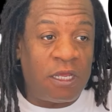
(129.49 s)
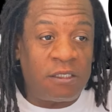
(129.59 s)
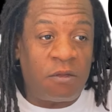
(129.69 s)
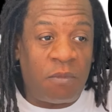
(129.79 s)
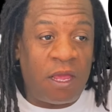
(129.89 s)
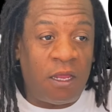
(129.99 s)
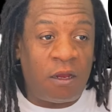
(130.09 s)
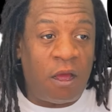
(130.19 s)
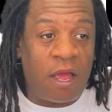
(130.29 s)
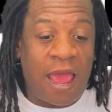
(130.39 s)
He's the main
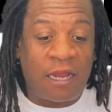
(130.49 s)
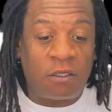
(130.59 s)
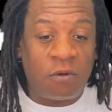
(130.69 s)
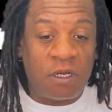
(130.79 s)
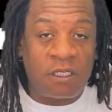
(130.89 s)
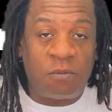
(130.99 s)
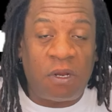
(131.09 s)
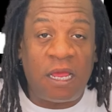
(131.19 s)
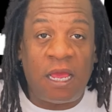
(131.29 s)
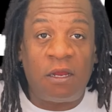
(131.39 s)
actor in this
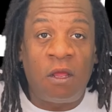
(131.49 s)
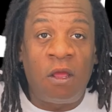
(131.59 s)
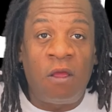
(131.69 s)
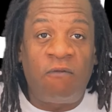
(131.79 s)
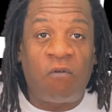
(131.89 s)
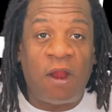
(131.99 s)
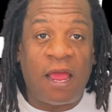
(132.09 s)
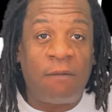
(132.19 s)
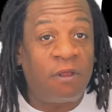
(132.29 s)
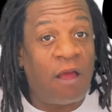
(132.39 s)
playing Fred Hampton.